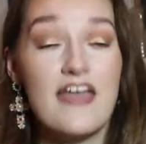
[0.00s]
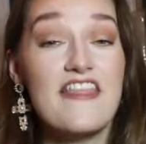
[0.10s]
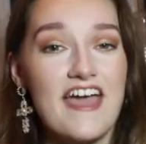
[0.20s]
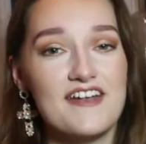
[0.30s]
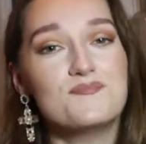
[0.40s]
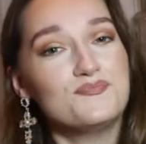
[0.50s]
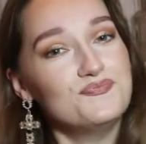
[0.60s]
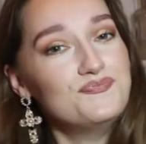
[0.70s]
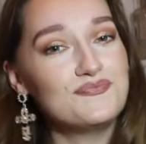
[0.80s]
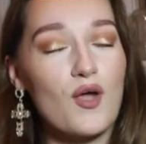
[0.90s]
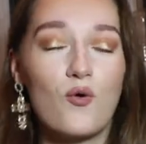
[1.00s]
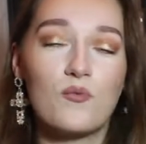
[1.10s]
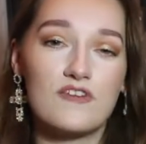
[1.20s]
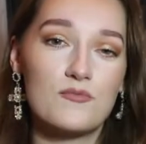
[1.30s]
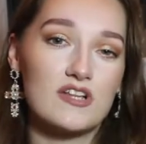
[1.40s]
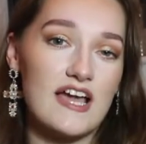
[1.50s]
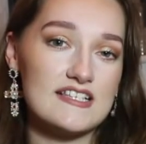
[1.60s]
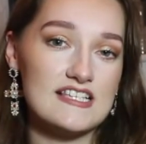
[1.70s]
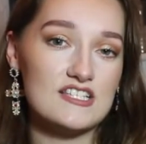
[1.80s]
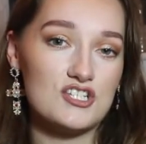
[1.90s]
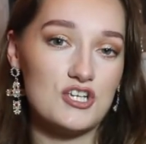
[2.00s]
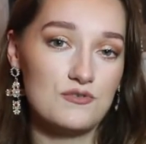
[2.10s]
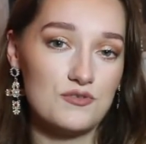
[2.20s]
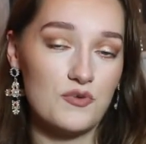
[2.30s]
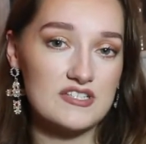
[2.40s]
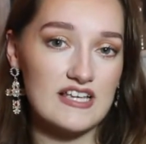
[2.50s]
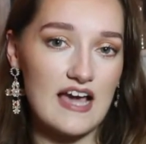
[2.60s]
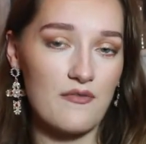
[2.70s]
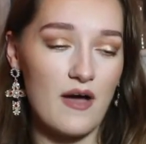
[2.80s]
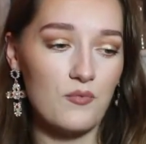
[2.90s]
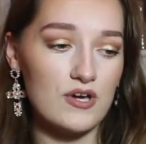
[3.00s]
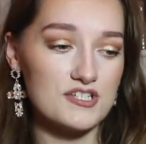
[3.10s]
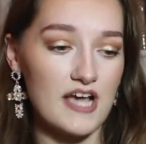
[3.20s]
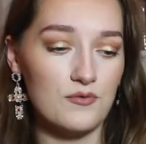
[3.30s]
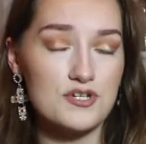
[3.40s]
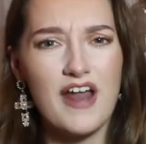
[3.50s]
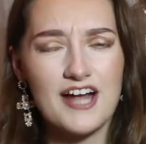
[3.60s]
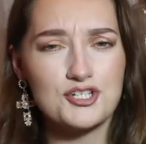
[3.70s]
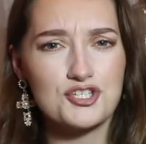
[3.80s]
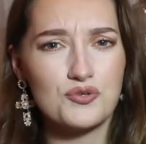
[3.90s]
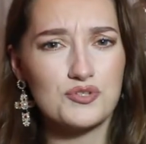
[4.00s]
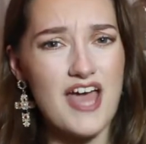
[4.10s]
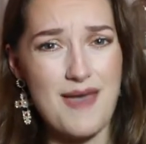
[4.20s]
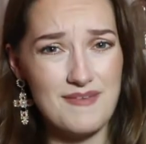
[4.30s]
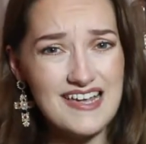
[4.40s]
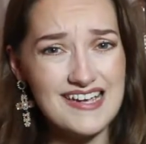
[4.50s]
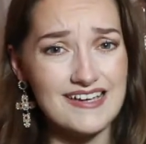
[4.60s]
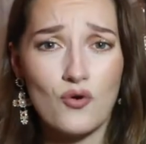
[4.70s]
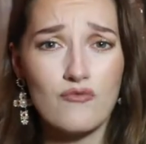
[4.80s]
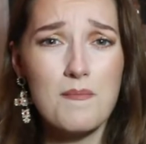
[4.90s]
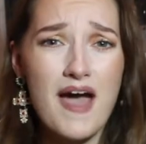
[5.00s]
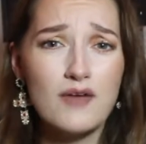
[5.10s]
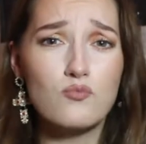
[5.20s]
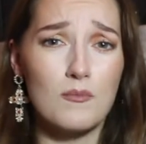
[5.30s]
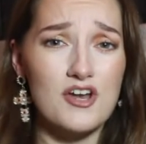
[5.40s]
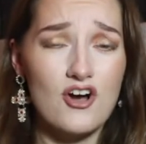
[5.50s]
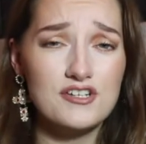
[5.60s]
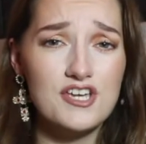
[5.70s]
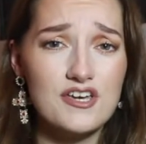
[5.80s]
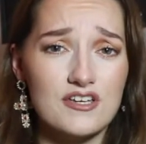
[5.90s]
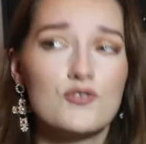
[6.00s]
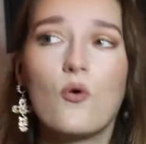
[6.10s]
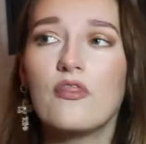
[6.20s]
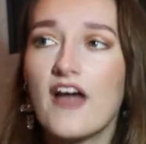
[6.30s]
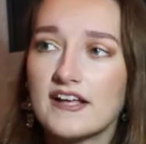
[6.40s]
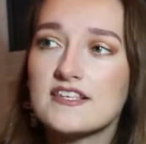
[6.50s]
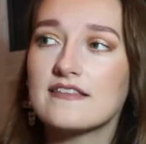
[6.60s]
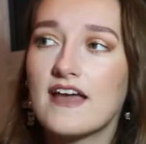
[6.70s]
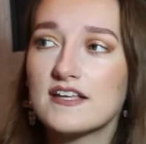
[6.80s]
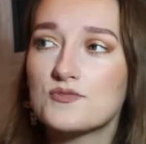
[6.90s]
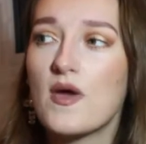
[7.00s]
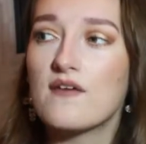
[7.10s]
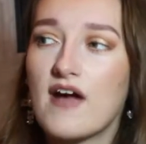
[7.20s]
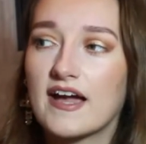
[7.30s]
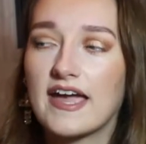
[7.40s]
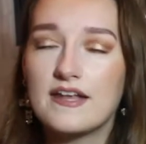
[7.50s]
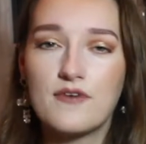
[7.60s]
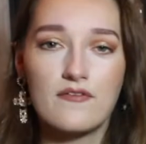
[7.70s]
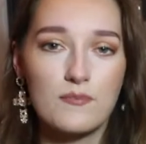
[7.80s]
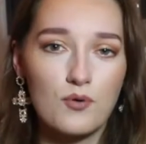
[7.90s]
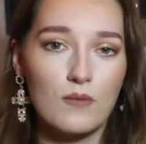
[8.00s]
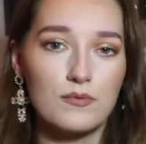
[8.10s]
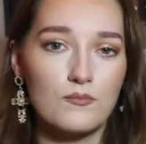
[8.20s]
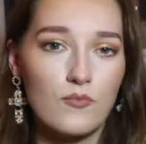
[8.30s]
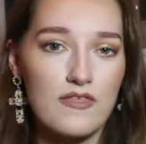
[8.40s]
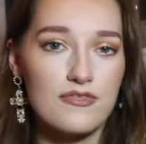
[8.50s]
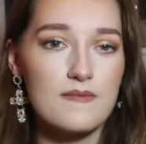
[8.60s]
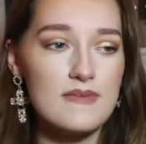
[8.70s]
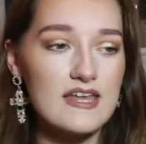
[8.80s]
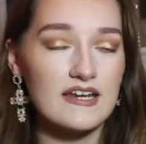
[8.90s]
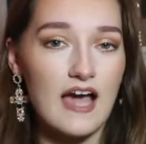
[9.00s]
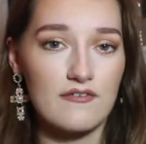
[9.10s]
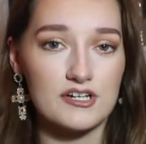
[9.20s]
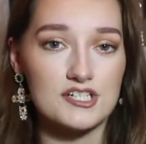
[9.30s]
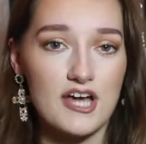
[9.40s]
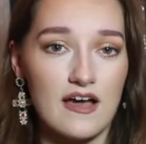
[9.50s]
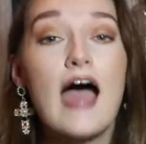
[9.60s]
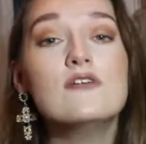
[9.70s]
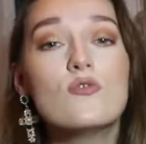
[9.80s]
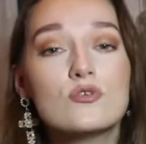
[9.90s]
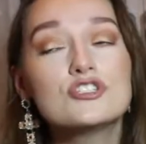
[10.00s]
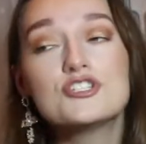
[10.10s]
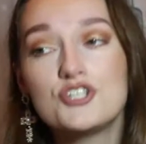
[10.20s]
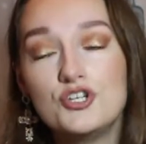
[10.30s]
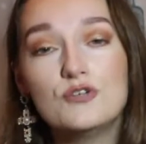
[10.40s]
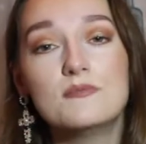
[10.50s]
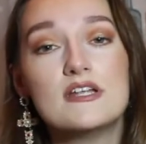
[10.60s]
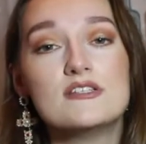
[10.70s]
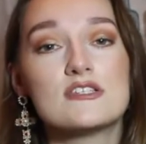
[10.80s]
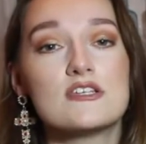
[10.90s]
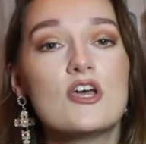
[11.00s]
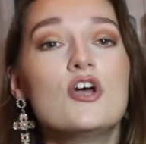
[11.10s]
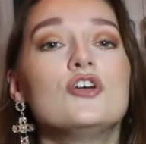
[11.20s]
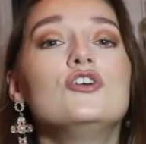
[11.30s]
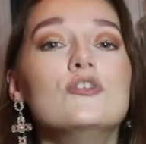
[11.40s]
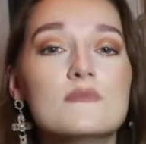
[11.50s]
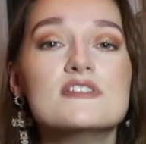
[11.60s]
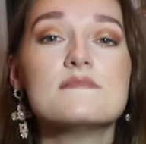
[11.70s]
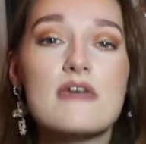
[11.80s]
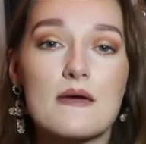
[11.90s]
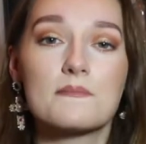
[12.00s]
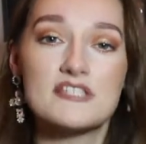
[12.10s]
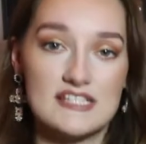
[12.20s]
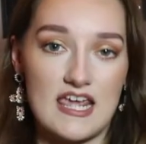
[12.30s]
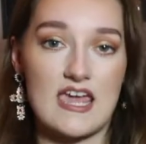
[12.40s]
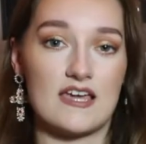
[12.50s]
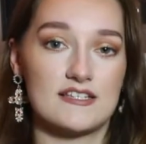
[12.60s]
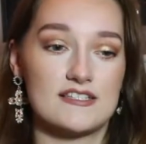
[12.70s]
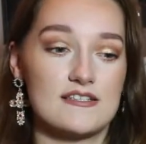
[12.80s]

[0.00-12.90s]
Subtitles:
And then hopefully we'll get a season 2 so we can see how that works out. But I just thought, Emily, you're a bad woman, aren't you? So that's where I kind of have a problem with the main character. I know she's humans. Humans make mistakes.